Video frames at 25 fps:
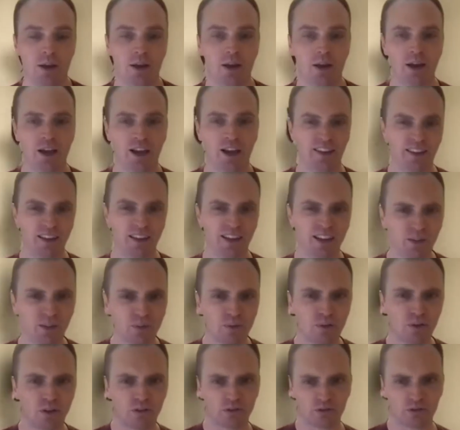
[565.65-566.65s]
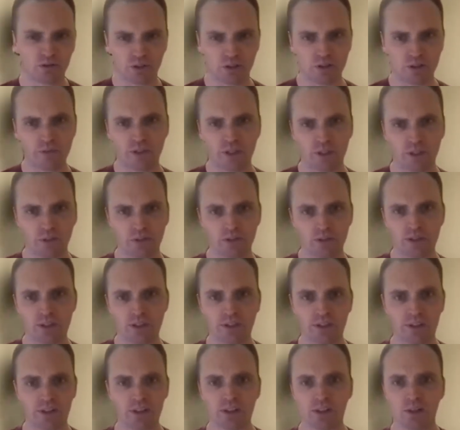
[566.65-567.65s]
And then even longevity, because
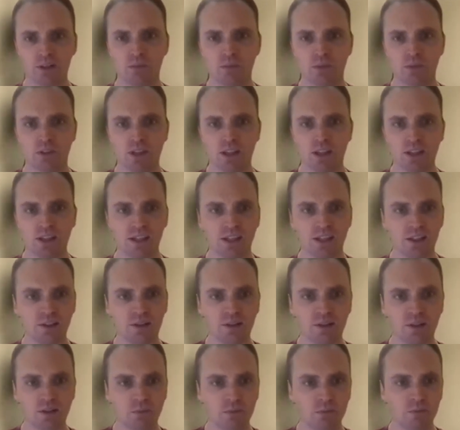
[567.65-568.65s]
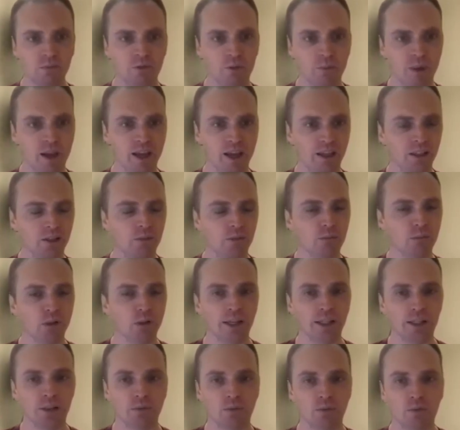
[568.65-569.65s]
these systems then need to remain in
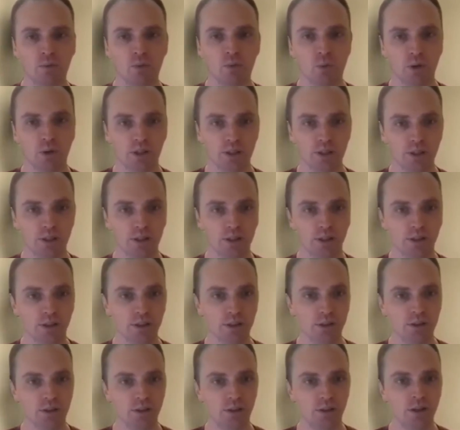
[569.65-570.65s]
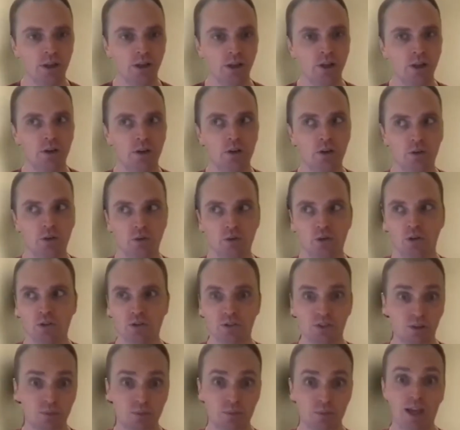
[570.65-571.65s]
place for 40 years.
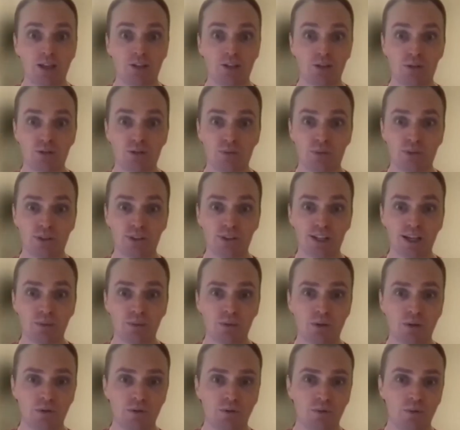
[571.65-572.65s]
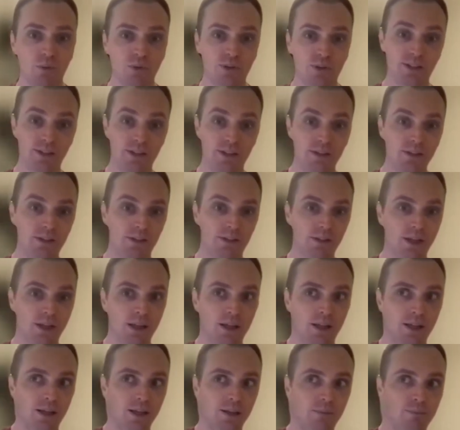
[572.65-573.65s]
Constant patching, for example, over 40 years
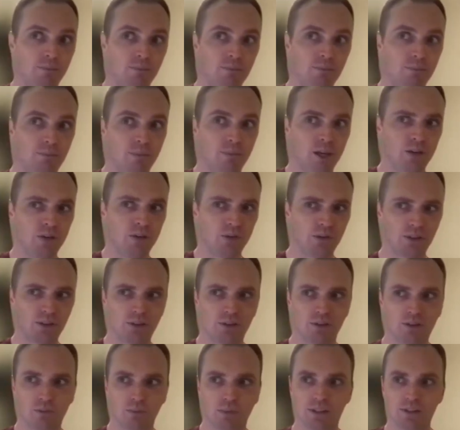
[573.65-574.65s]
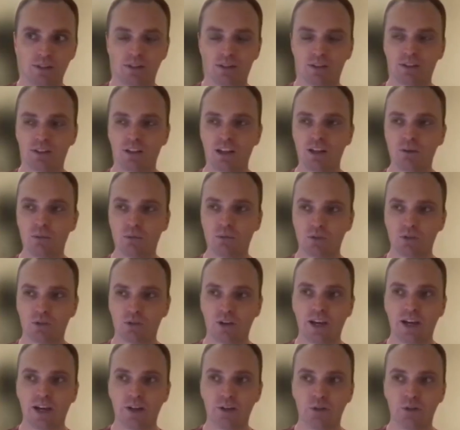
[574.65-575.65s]
may not necessarily be sustainable. So
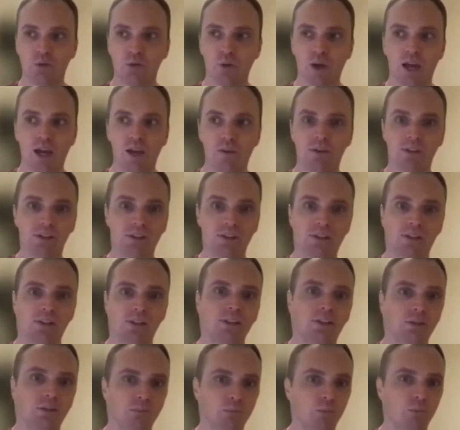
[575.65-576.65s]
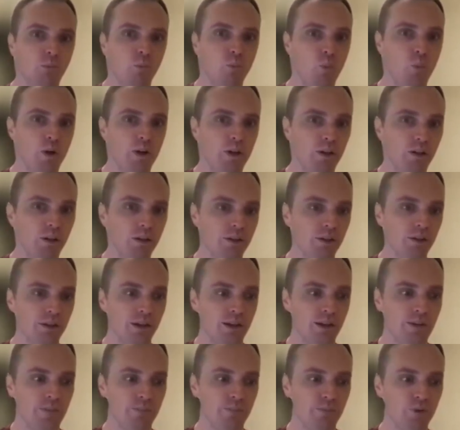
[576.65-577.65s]
how do you have a system where
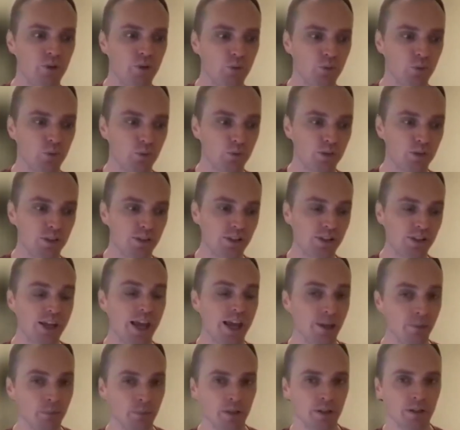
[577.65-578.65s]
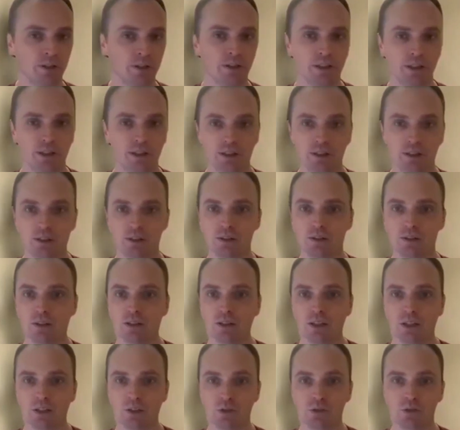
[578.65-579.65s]
your sustainment is
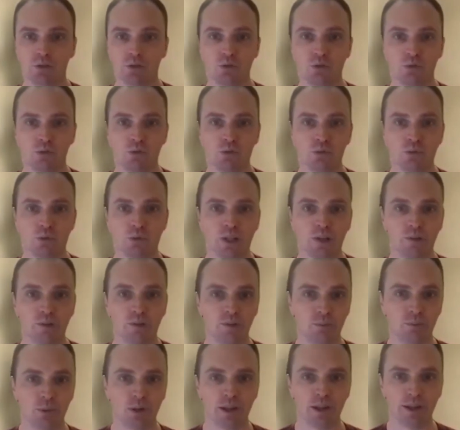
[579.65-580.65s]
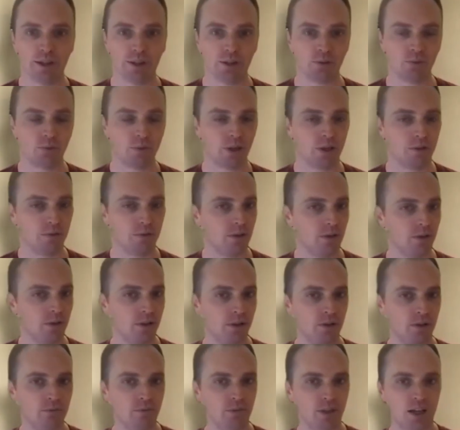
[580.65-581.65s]
install, leave in place, and
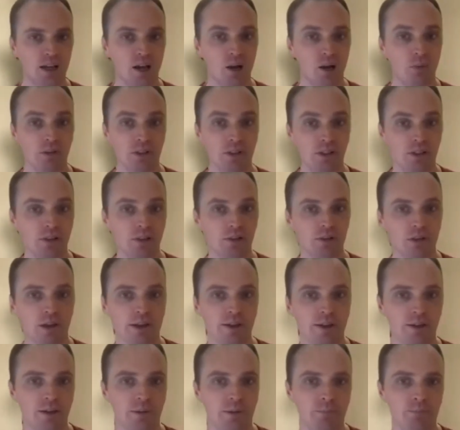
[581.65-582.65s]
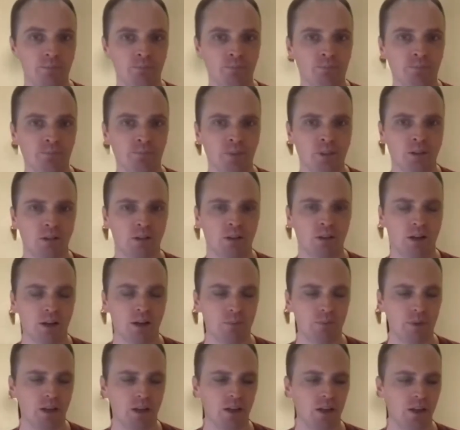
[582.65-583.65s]
revisit a couple of years later?
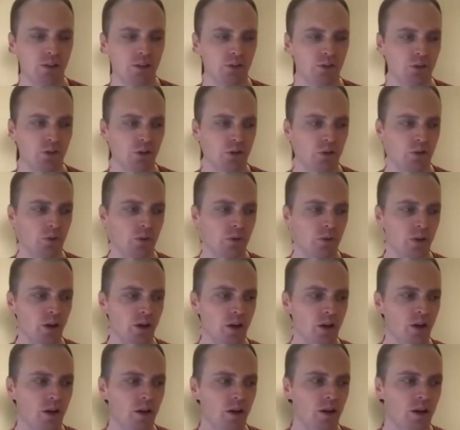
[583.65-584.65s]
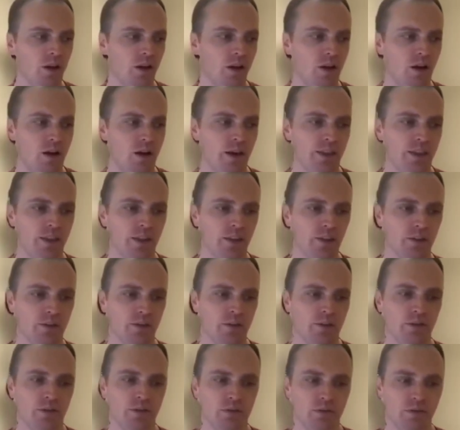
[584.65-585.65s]
And so I think
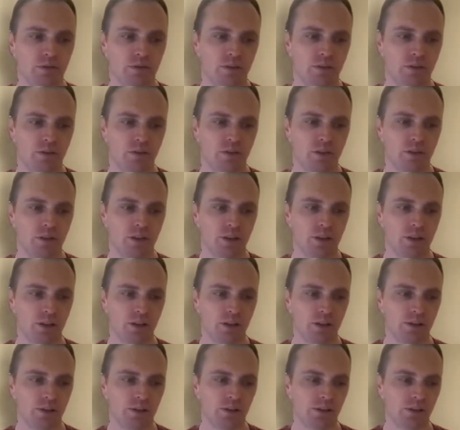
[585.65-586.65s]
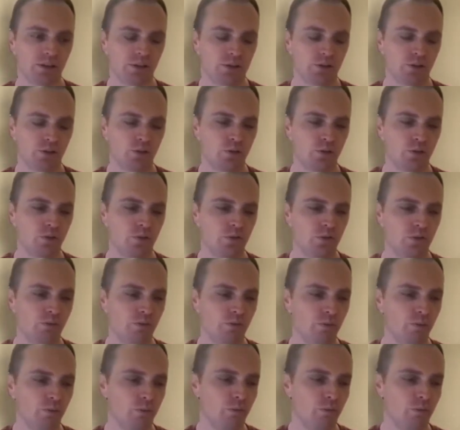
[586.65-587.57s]
there's two